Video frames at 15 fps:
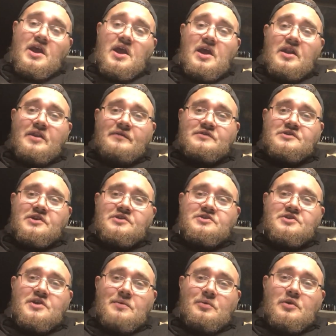And I've
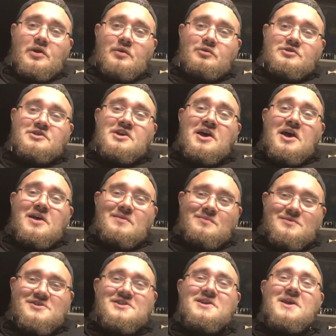changed it up a couple
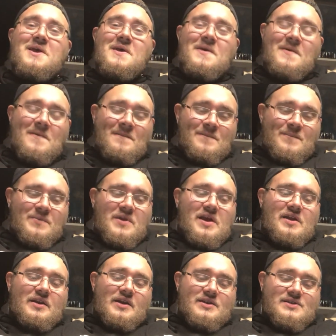times.
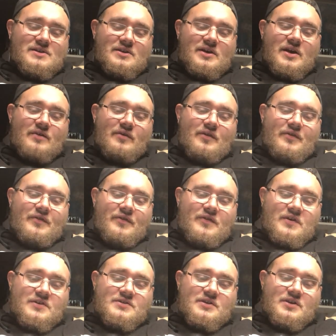And I still have a
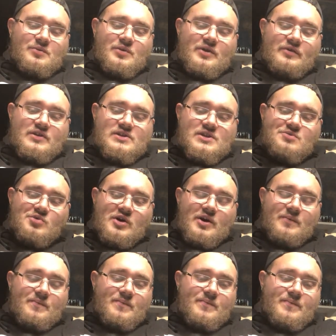fuck ton of PVC
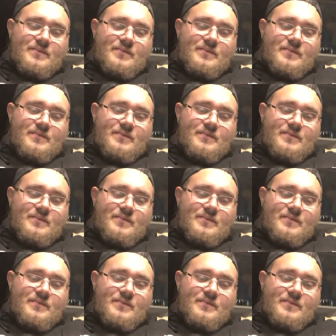pipe.